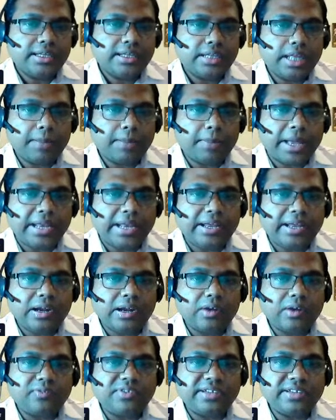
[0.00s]
The
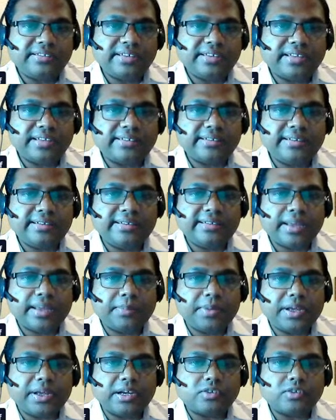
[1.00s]
barrier of distance
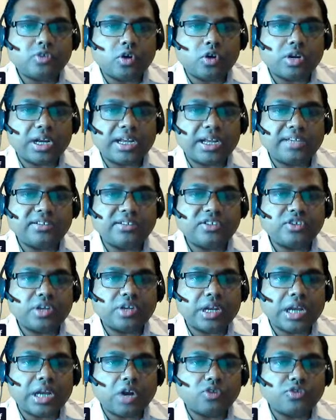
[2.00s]
disappears,
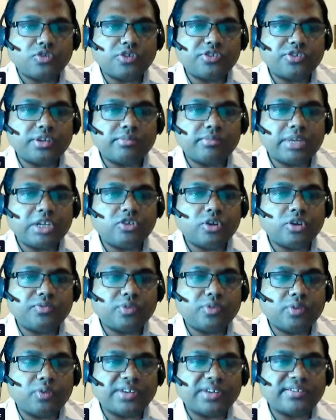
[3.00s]
organization and outsourcing many
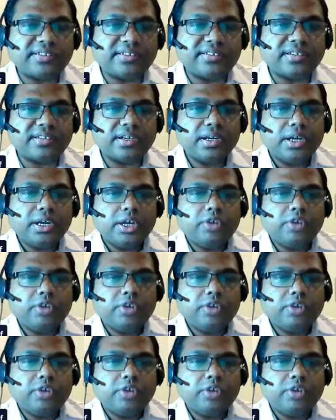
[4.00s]
jobs overseas.